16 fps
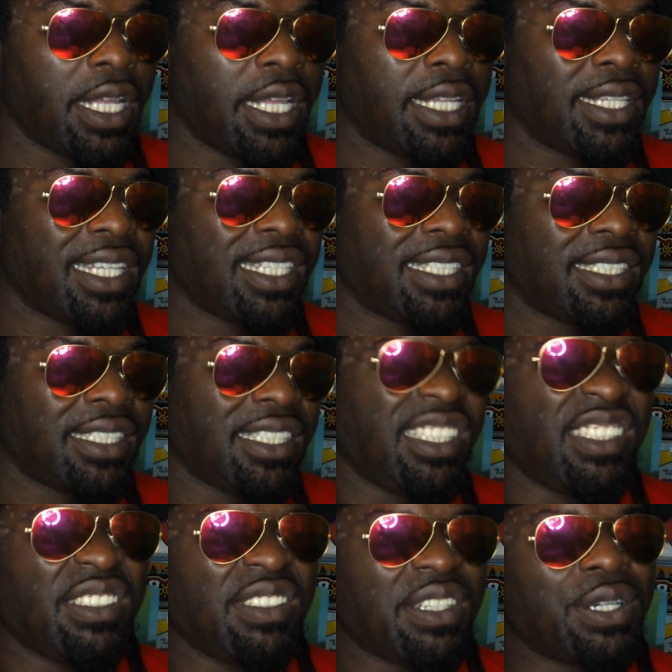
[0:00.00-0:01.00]
And next
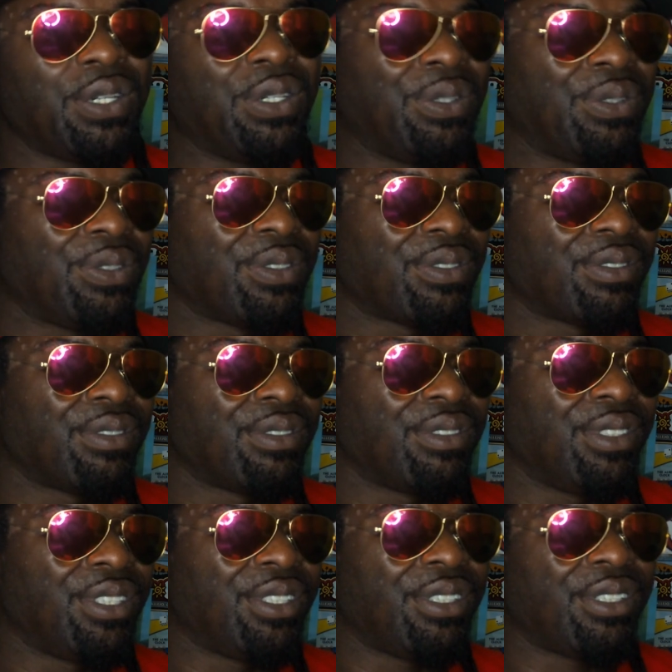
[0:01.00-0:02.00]
thing you know,
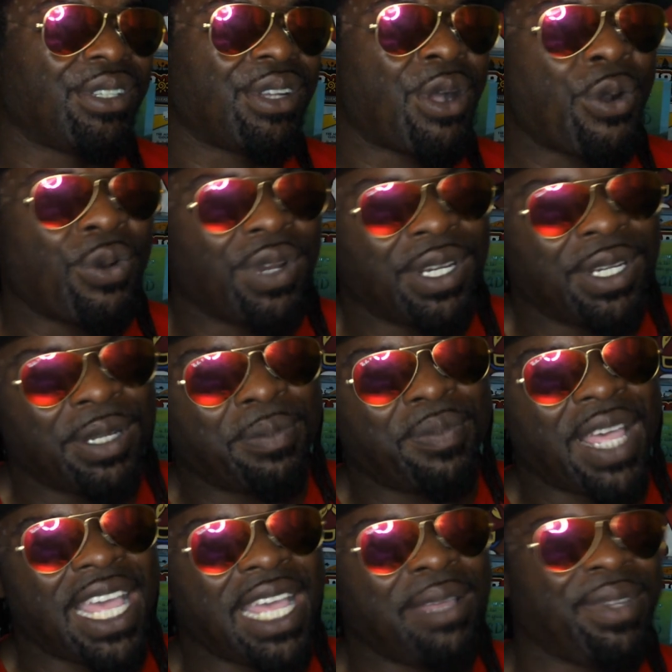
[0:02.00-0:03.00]
you're holding a
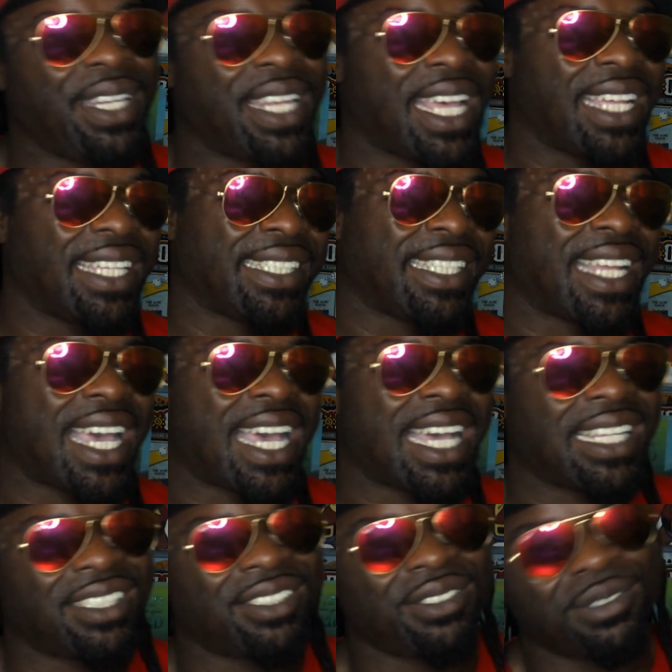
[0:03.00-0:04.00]
baby that's
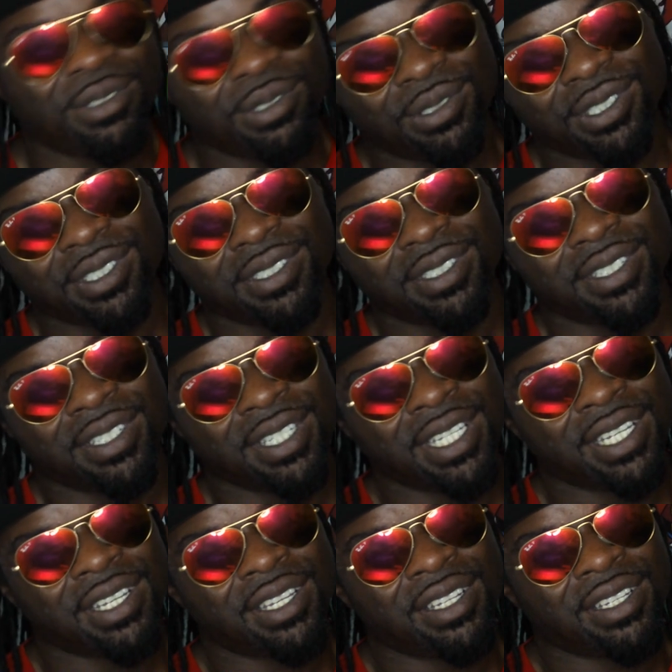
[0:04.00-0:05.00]
not yours,
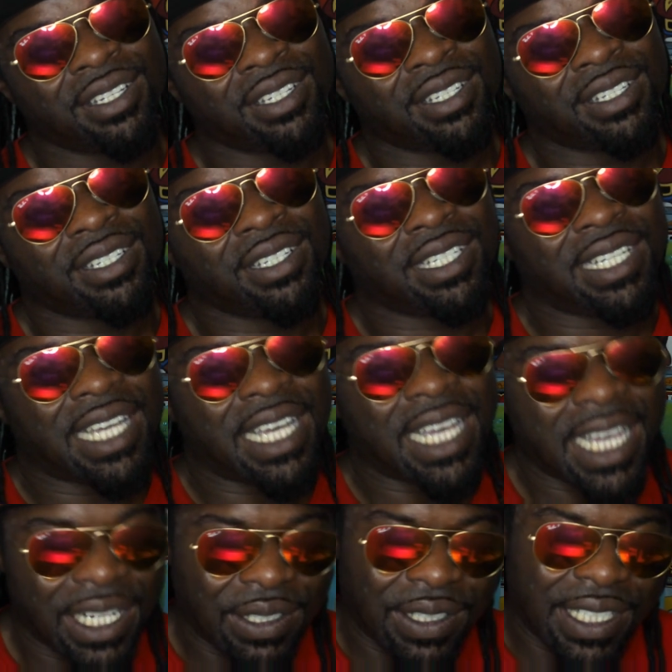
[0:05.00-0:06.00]

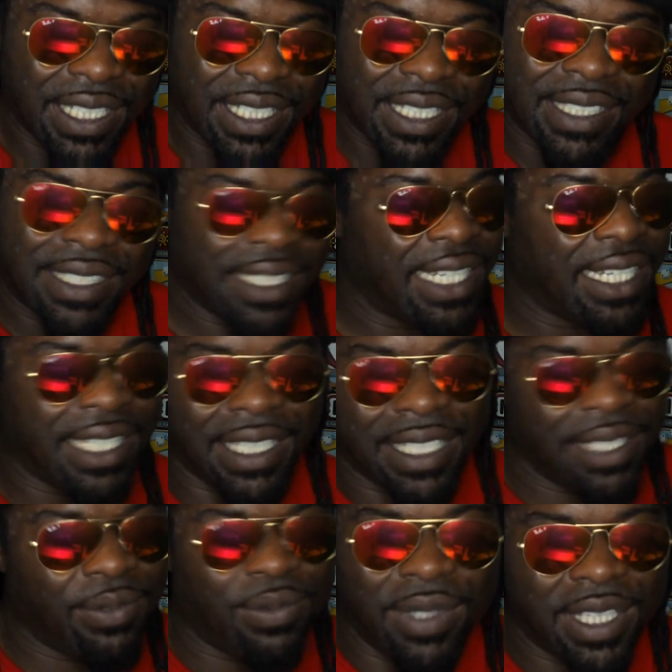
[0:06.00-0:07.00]
cuddling and
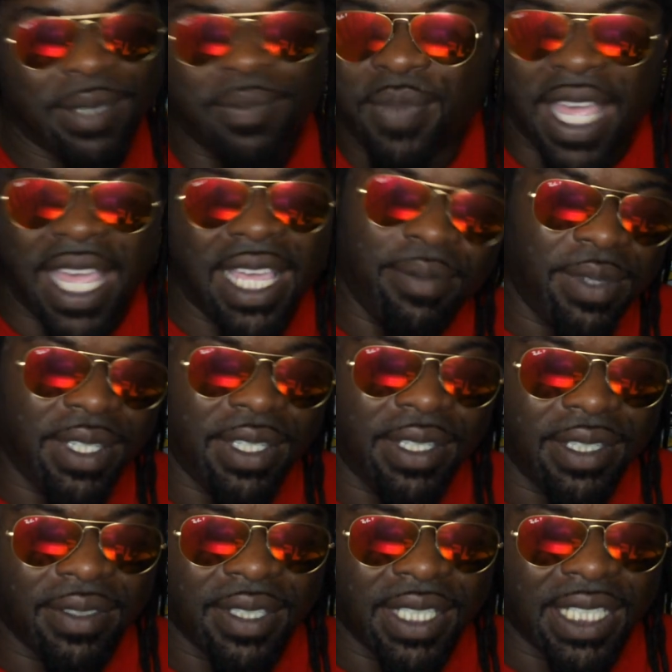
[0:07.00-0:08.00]
suckling with the
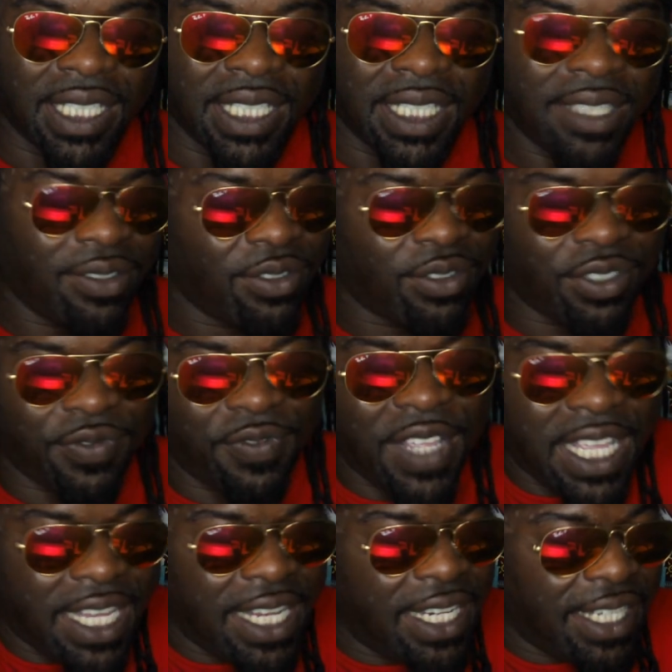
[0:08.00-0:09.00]
baby,
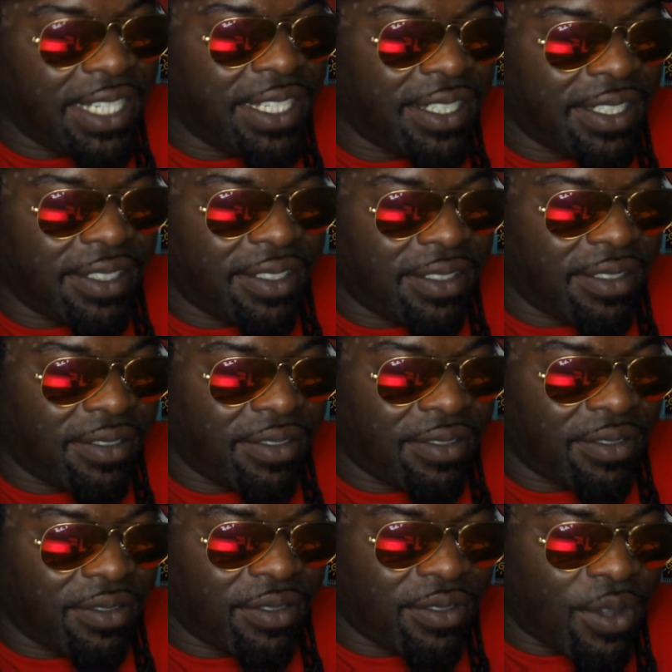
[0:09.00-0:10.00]
feeding it,
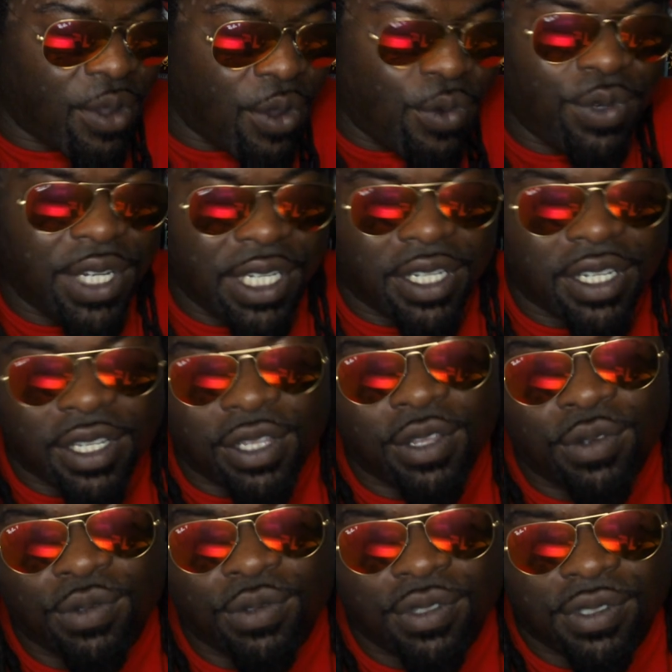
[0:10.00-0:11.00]
holding it
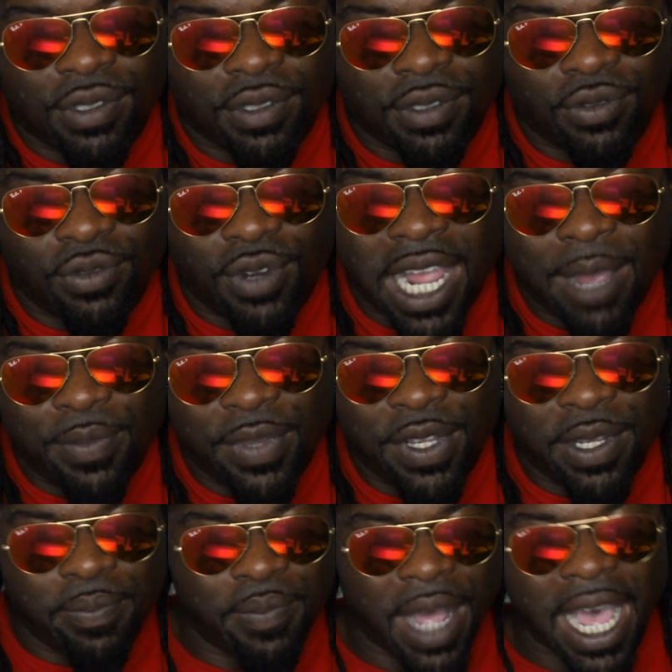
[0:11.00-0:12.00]
close,
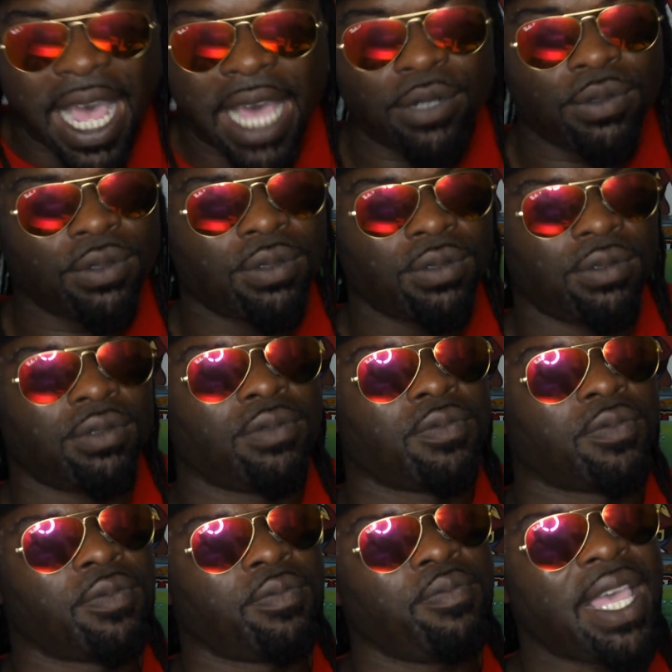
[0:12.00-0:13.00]
grabbing the bottle,
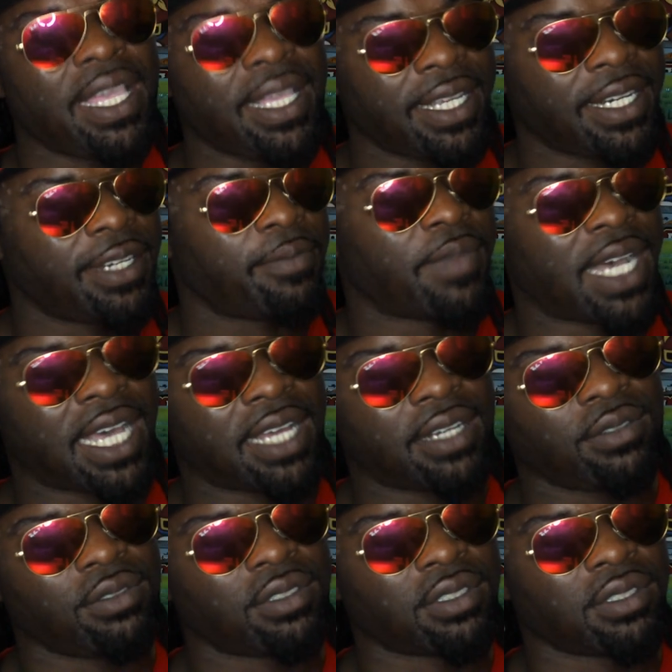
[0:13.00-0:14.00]
making the
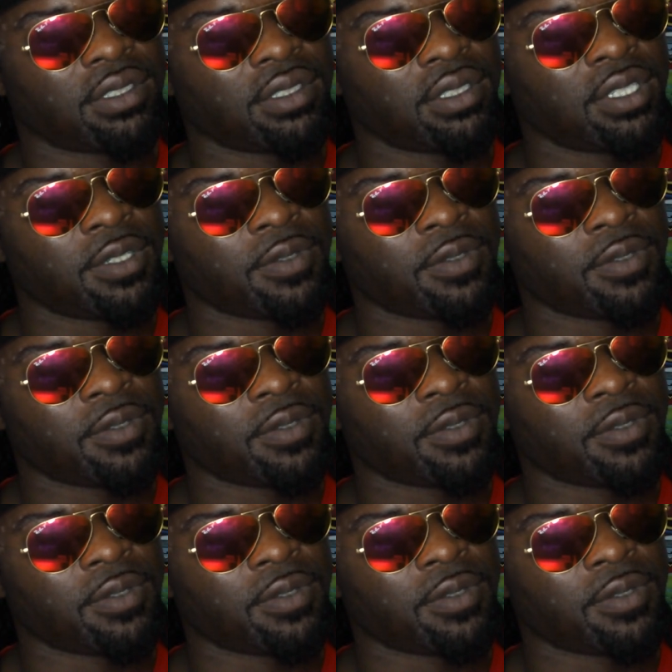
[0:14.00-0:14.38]
bottles,